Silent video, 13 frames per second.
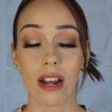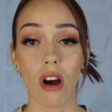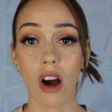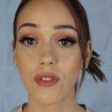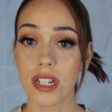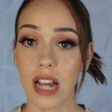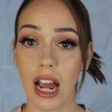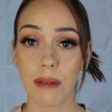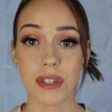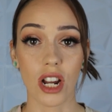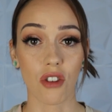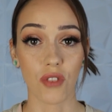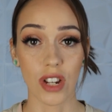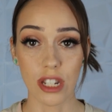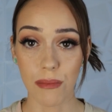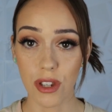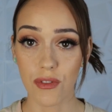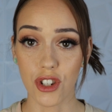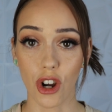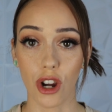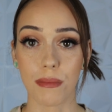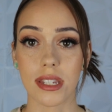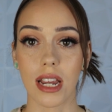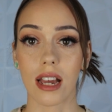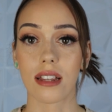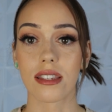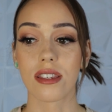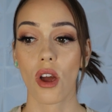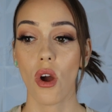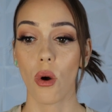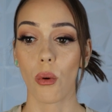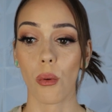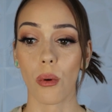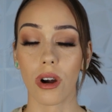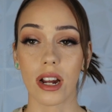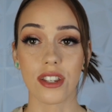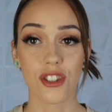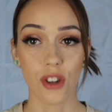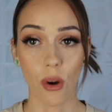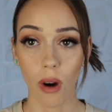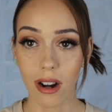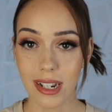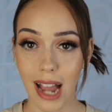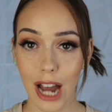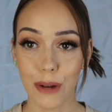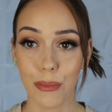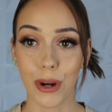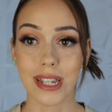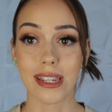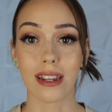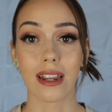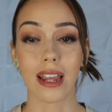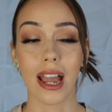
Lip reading: And oftentimes they are victims of circumstance or it's so hard to get out of prison.